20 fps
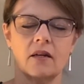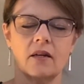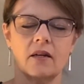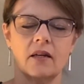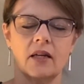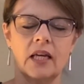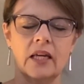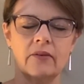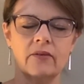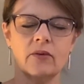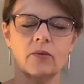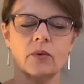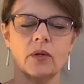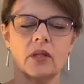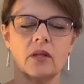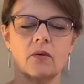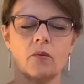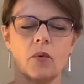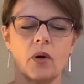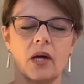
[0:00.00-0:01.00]
even when
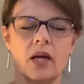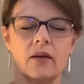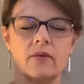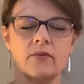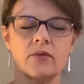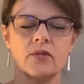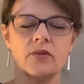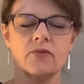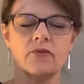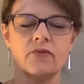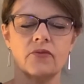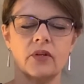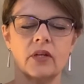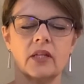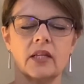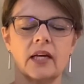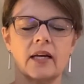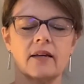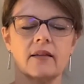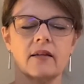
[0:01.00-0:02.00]
the waves feel
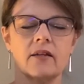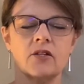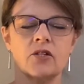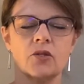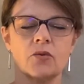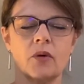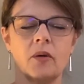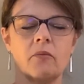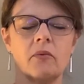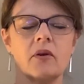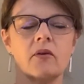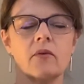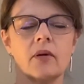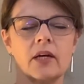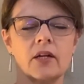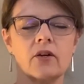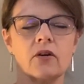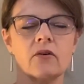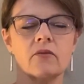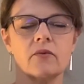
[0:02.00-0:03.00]
like they're sweeping
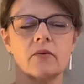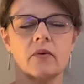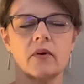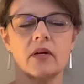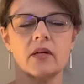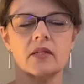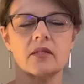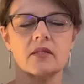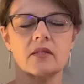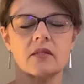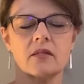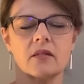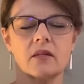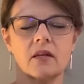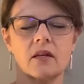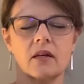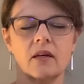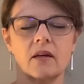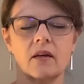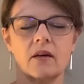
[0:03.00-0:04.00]
right over us,
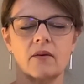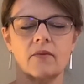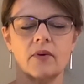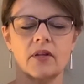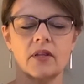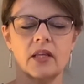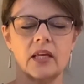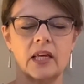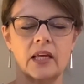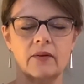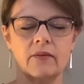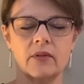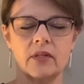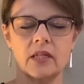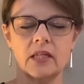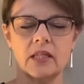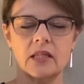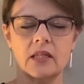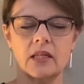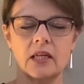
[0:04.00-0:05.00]
Father, even
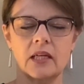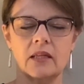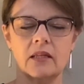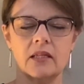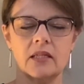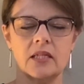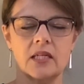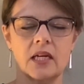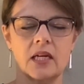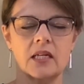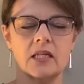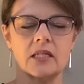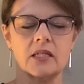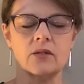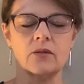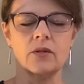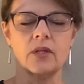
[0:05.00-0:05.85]
in, in the days, Lord,